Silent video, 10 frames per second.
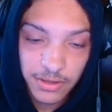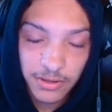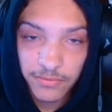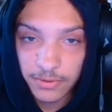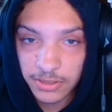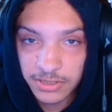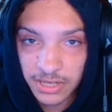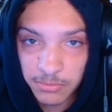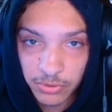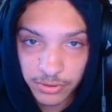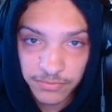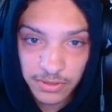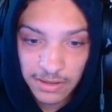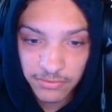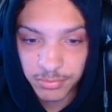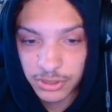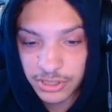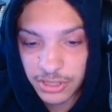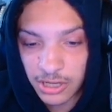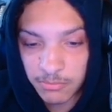For example, if you have a push
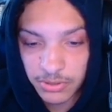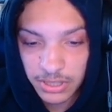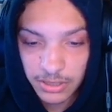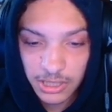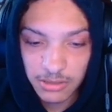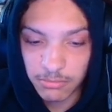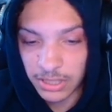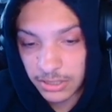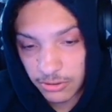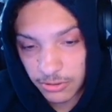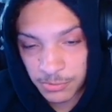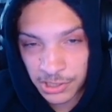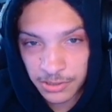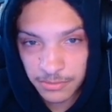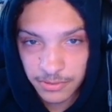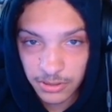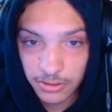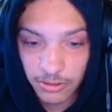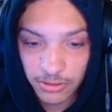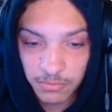comp, play Dokkaebi.
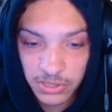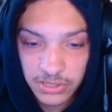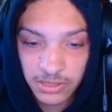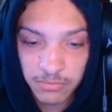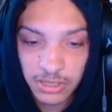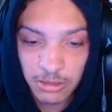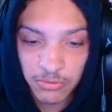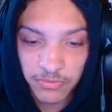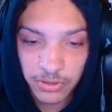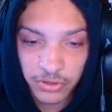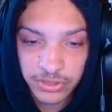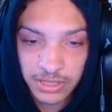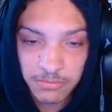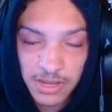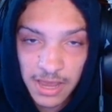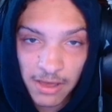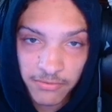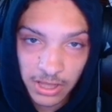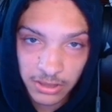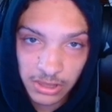Dokkaebi is going to be able for your team to have
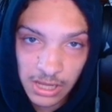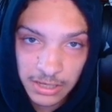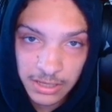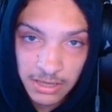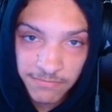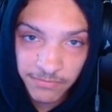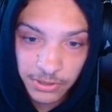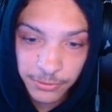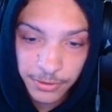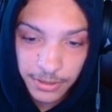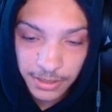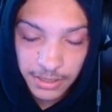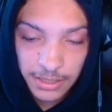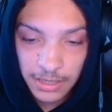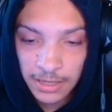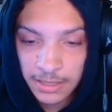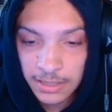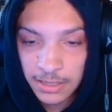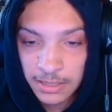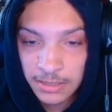a lot of info
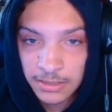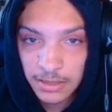and